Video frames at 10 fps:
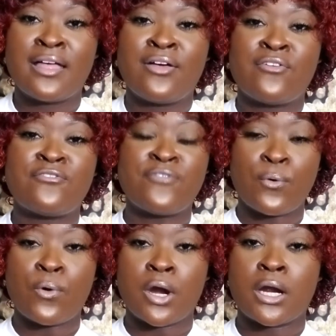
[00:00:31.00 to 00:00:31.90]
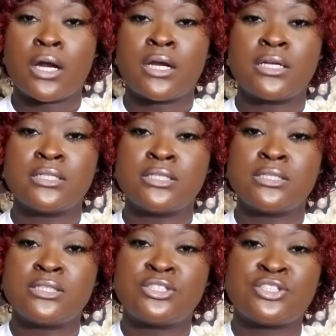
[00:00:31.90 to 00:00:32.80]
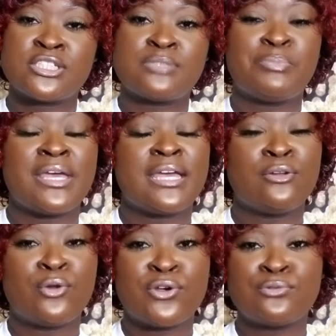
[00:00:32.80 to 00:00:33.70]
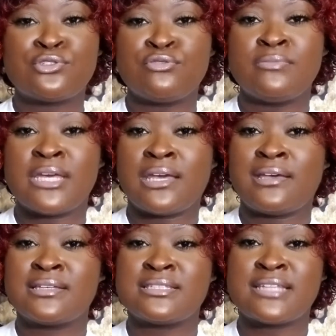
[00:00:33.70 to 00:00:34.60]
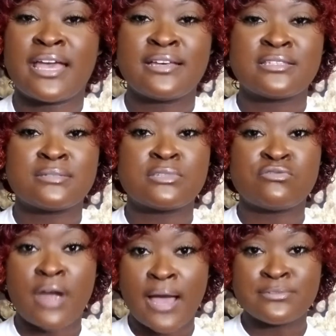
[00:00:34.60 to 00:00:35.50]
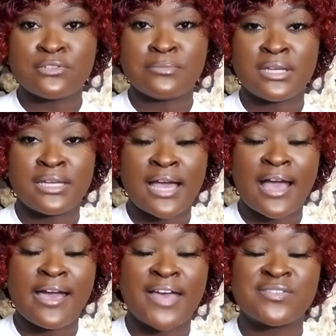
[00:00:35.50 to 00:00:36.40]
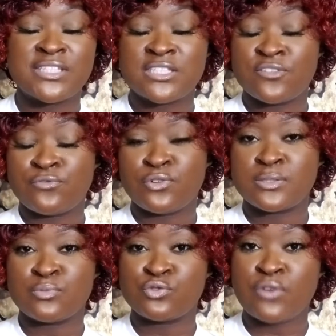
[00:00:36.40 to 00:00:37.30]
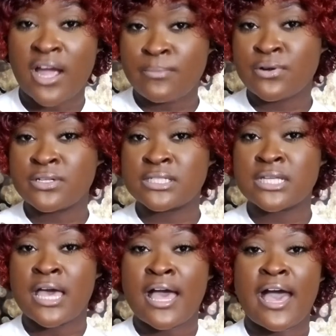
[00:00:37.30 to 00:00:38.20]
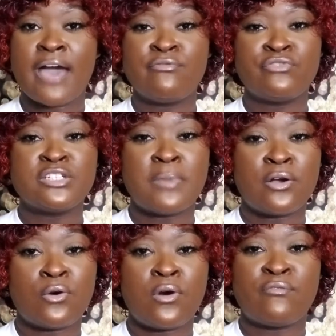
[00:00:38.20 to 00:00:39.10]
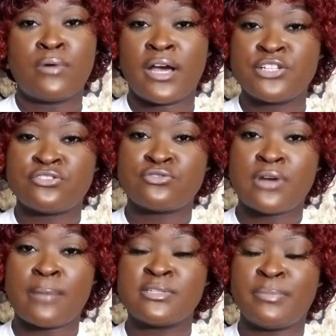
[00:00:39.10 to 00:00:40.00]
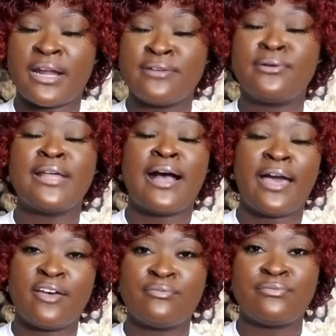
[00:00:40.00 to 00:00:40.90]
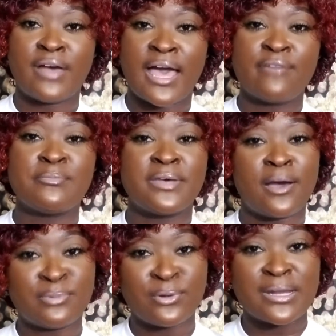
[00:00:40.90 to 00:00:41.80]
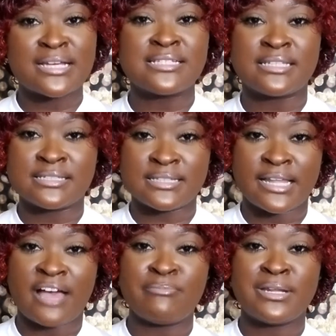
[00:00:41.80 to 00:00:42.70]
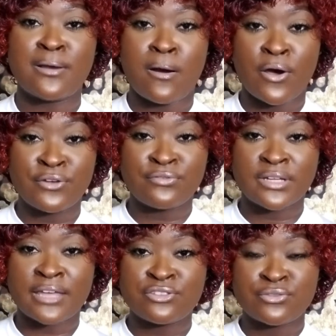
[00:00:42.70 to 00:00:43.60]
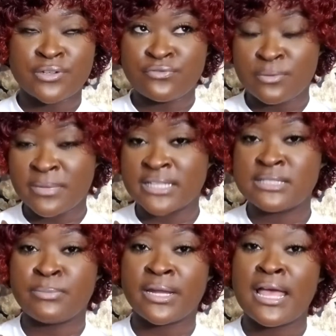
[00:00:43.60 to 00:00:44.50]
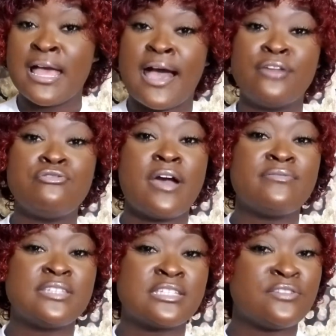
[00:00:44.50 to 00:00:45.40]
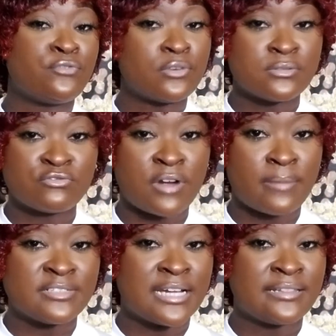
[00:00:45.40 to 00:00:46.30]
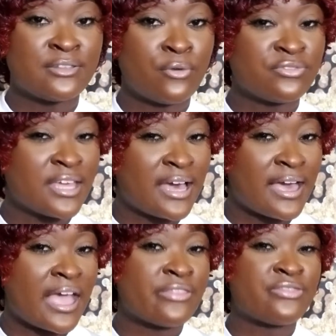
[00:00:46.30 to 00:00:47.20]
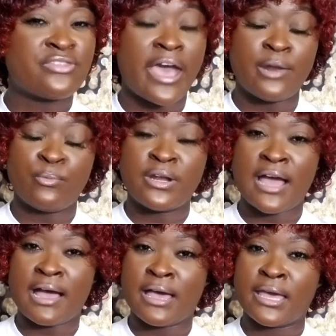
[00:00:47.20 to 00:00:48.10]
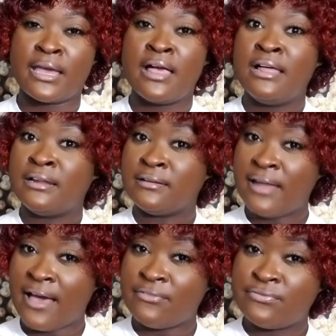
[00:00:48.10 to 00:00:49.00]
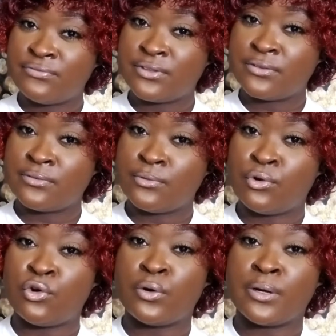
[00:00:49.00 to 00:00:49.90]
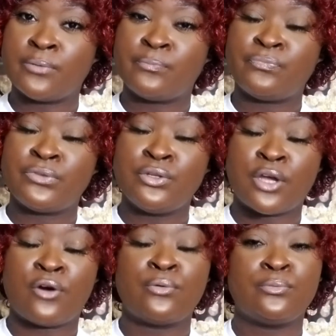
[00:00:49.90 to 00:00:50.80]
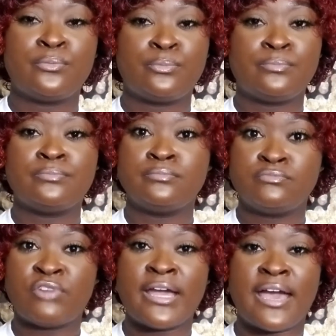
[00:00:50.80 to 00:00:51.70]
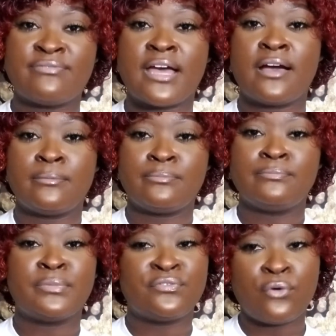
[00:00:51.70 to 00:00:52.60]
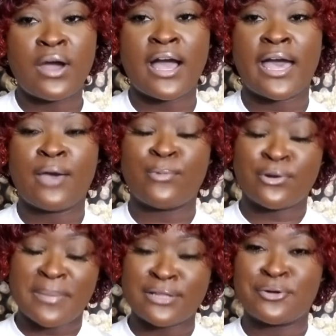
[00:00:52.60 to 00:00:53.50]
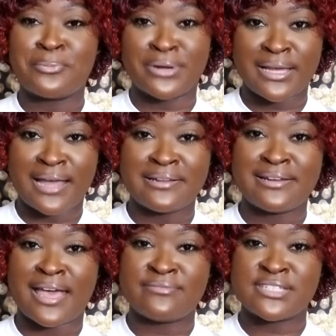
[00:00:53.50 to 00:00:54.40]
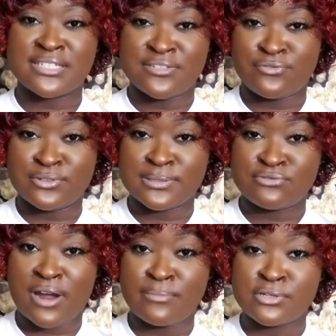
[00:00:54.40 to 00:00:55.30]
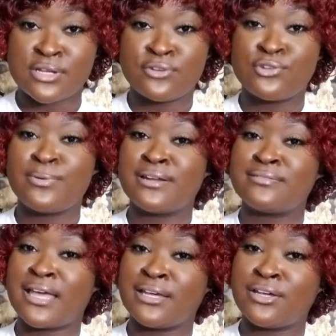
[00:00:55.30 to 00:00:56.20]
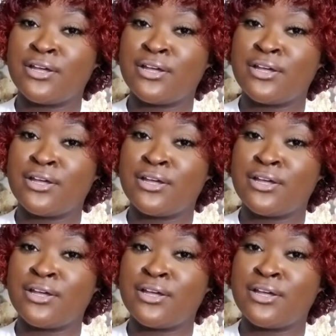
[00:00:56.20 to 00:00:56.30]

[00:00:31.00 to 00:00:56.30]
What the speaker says: for just being loyal to me, staying subscribed to me. I have 64 subscribers. I haven't reached my goal of 100 subscribers, but I know that I haven't been uploading consistently. I've been gone for like 3 or 4 months, but I do have 64 subscribers. I don't think I had that when I left, or right after before I had one of my little break. I didn't have 64 subscribers. So I do want to thank